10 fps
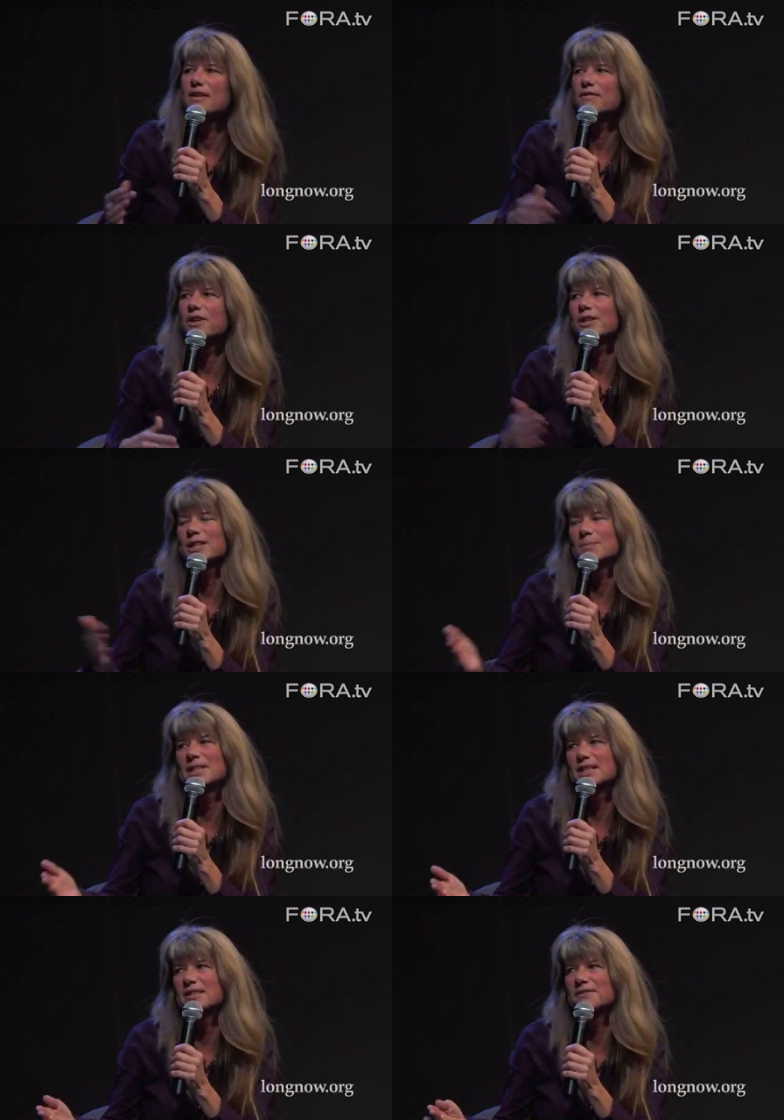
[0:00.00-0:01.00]
a very
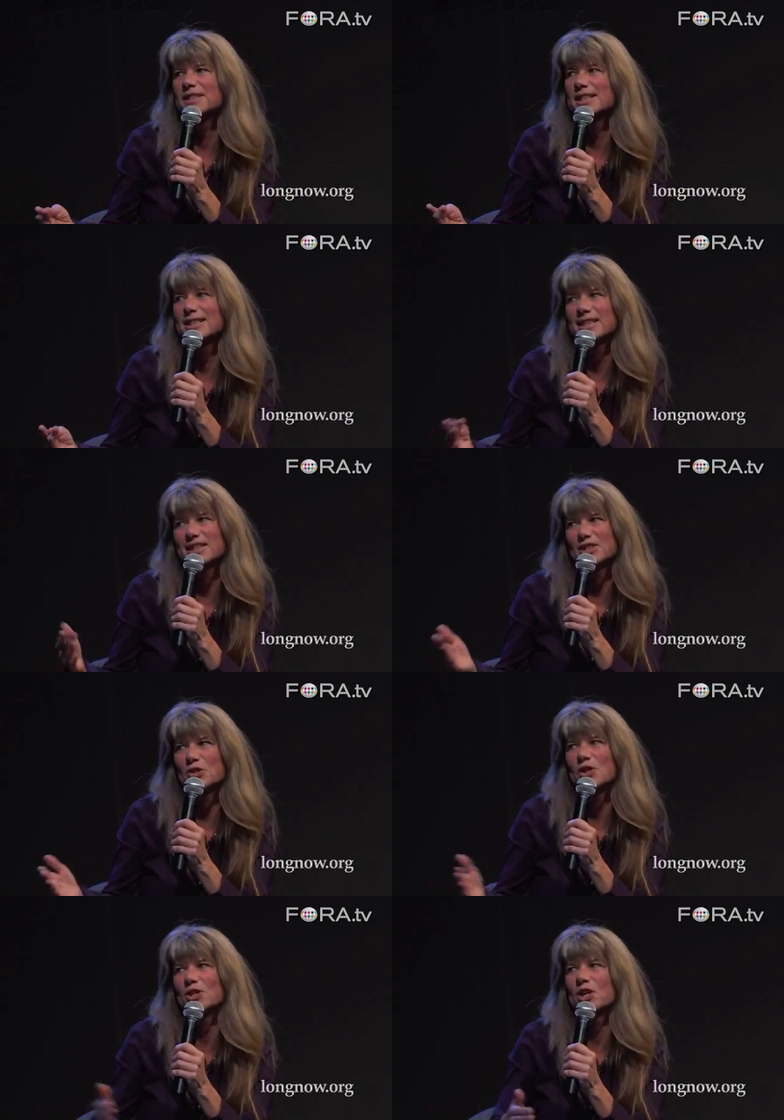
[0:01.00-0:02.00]
specific and
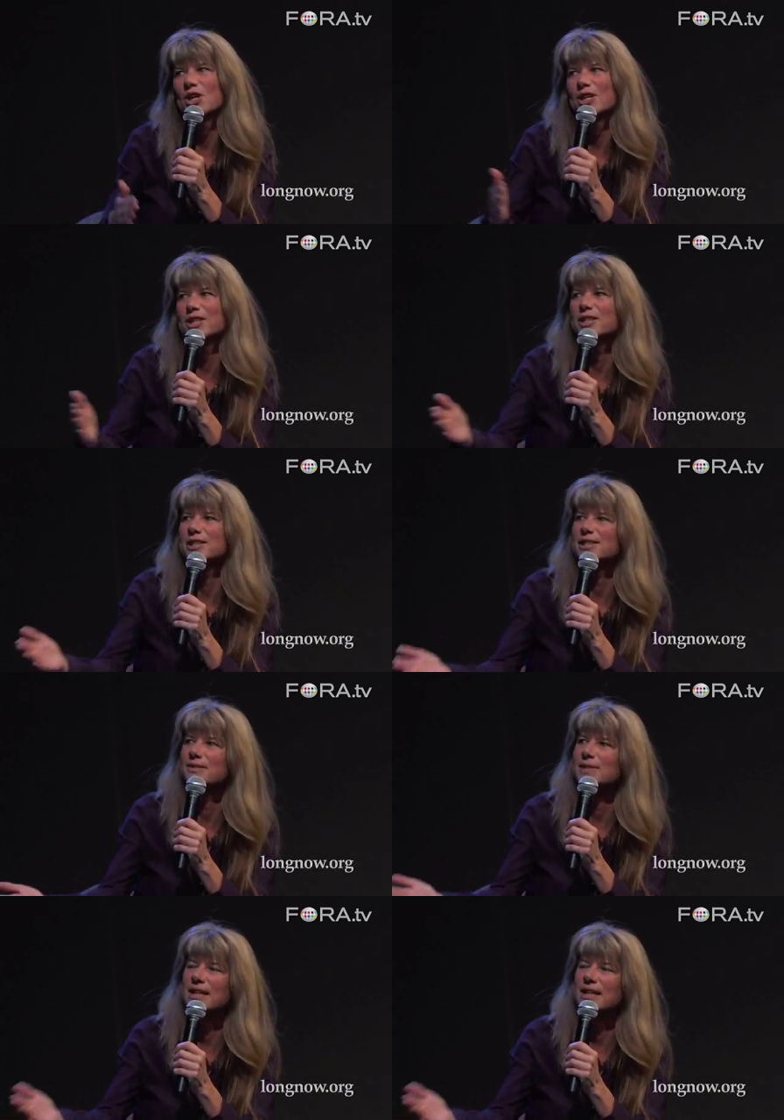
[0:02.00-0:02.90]
strong knowledge. And so